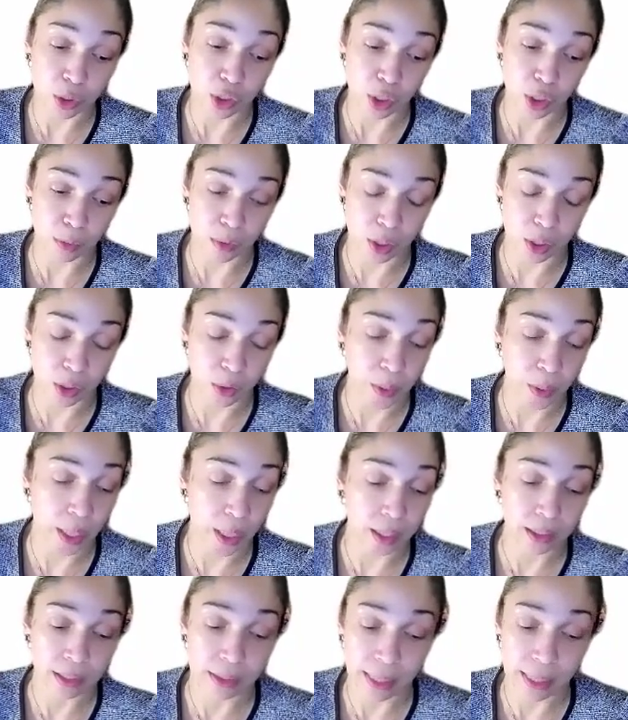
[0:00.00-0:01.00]
she was
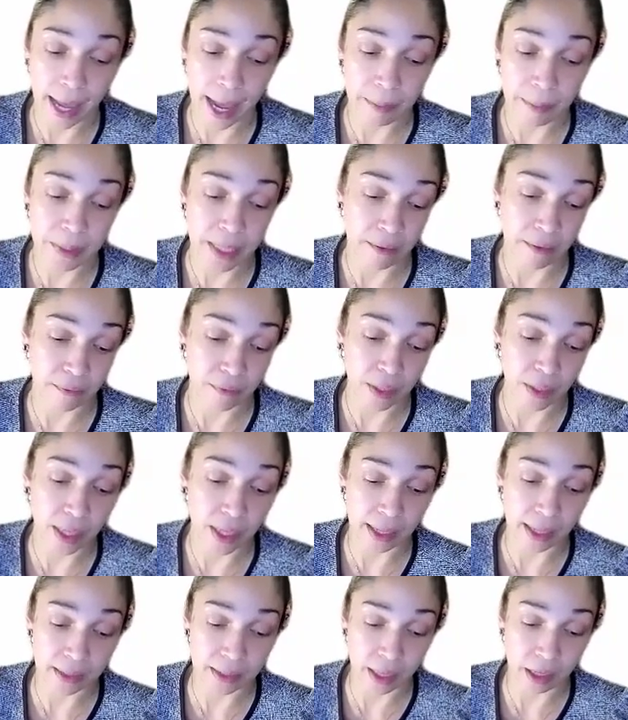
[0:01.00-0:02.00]
doing, flash, IV,
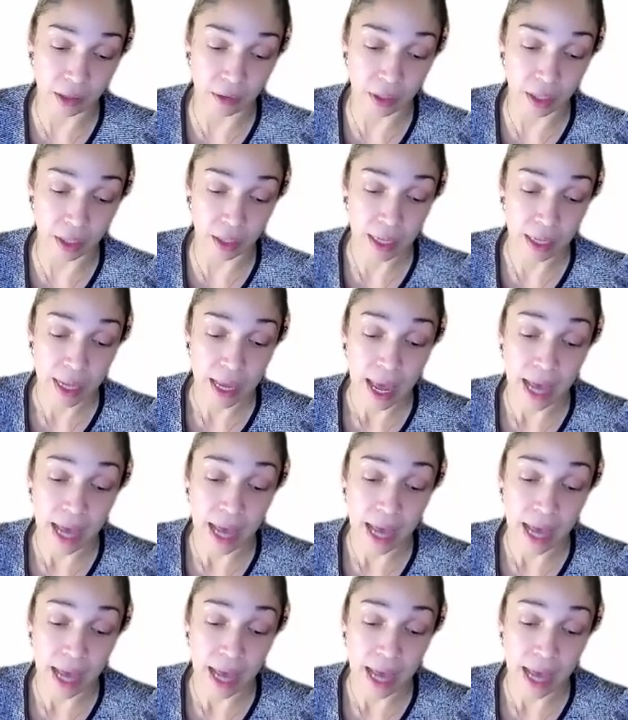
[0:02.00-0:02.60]
etc.,